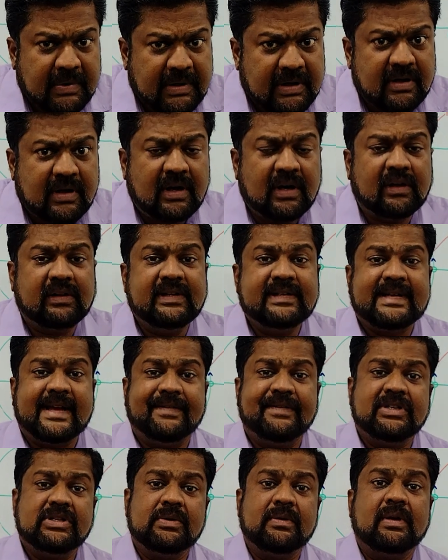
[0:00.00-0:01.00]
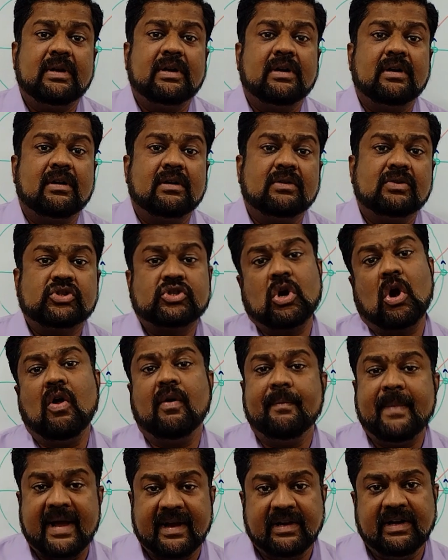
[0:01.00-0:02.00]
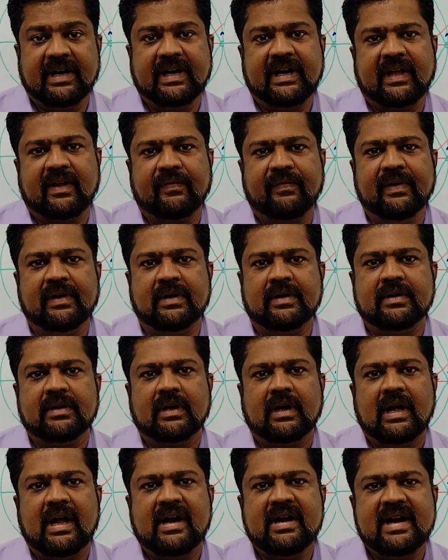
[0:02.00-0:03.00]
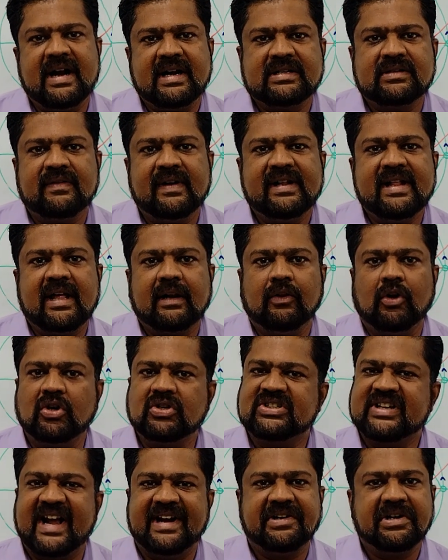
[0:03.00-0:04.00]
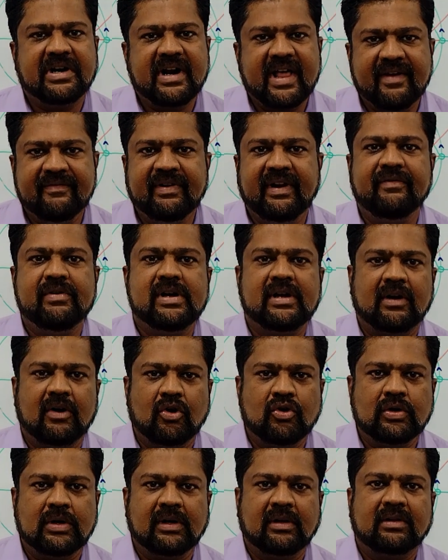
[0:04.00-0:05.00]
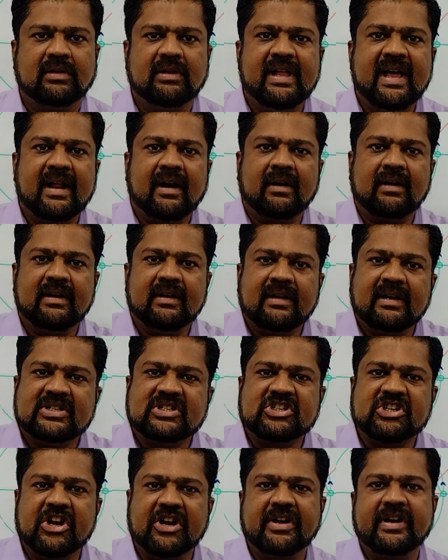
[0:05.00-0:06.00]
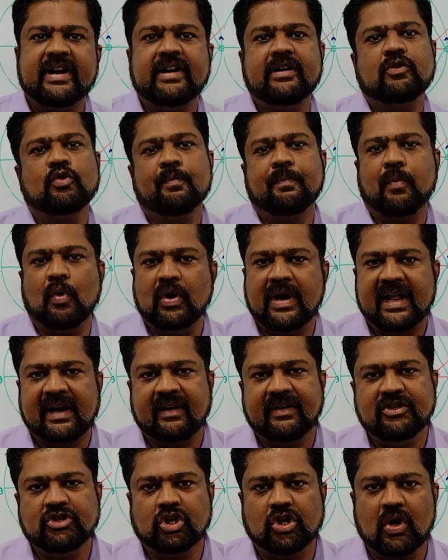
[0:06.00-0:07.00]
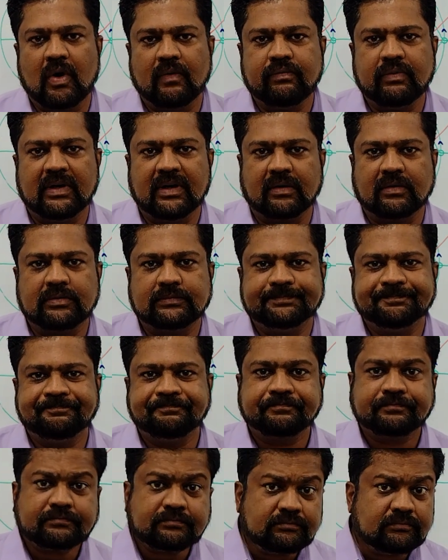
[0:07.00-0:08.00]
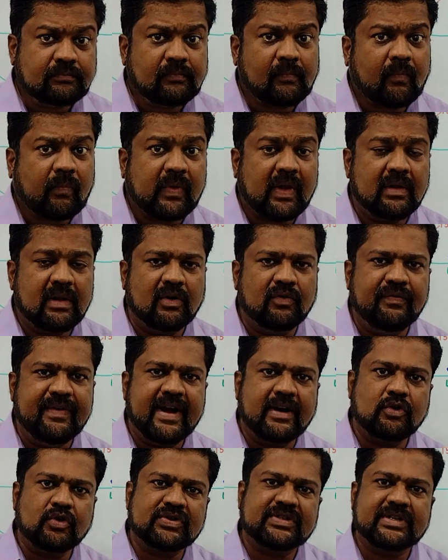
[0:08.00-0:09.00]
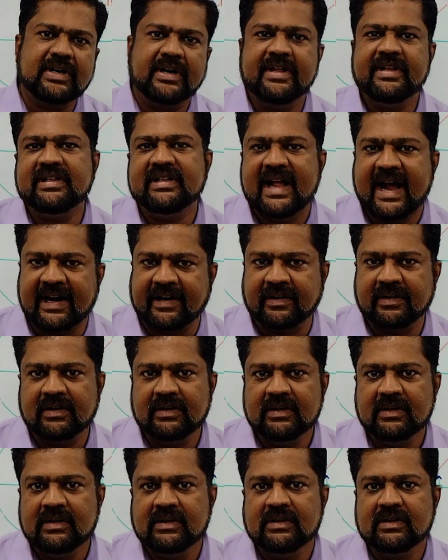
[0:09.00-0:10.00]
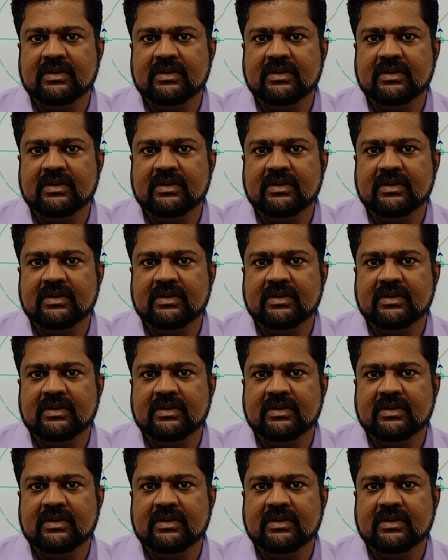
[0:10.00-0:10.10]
But Earth is having strong magnetic field, and that's why they are not scattered everywhere on Earth. They are restricted to polar region of Earth. Now we have to study that.